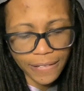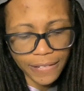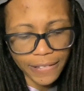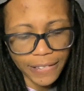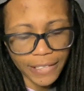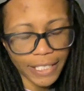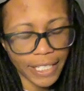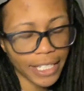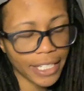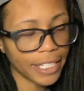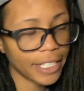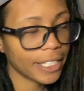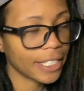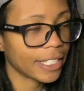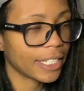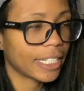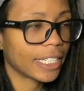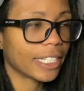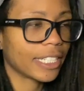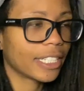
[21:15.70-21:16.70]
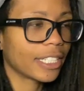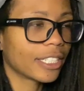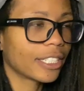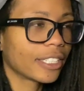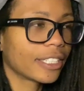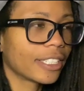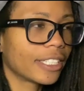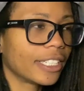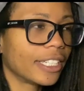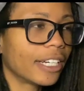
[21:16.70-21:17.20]

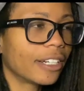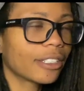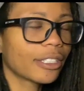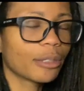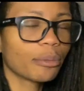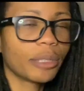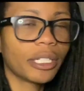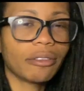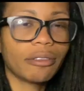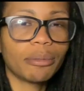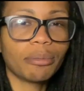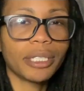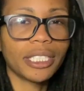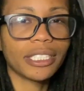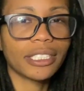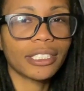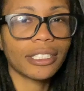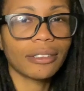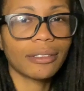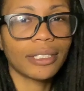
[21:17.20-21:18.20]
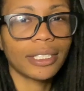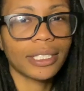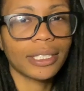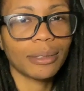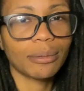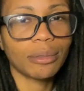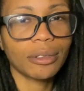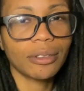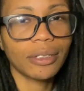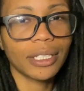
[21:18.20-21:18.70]
Dang, younger me would be so
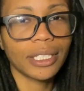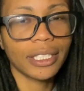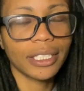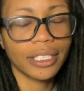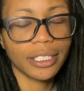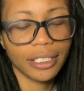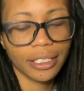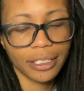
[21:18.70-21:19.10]
disappointed